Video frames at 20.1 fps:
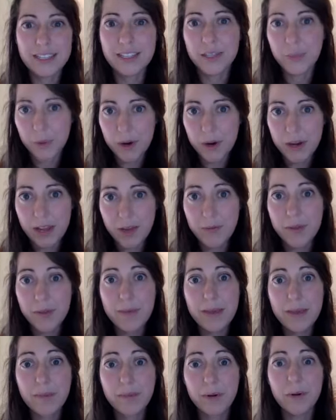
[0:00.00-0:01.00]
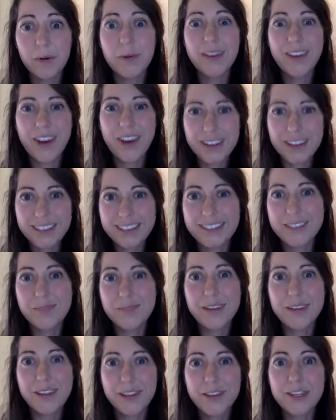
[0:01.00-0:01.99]
working with people with autism
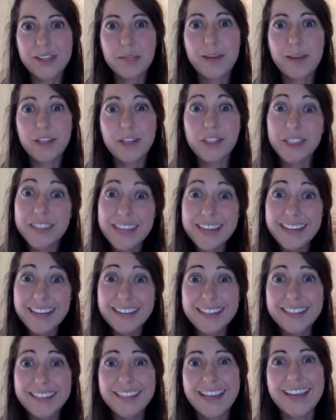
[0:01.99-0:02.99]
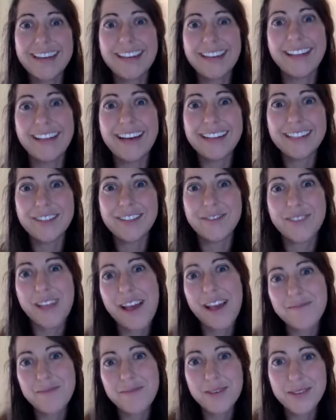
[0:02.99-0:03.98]
and other special needs, attending lots of
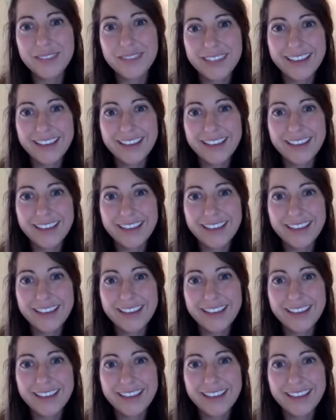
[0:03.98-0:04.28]
live music